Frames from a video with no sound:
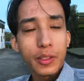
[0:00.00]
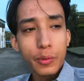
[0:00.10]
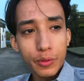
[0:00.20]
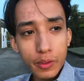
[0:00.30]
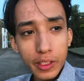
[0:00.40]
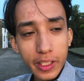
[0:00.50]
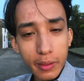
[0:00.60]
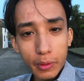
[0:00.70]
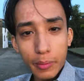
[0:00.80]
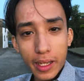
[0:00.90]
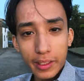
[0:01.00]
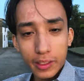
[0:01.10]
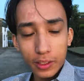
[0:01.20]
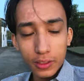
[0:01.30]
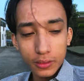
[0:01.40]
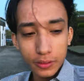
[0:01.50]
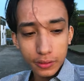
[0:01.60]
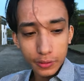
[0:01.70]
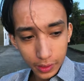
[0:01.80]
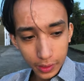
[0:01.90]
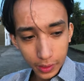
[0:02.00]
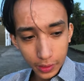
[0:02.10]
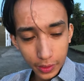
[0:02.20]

It was really emblematic of uh,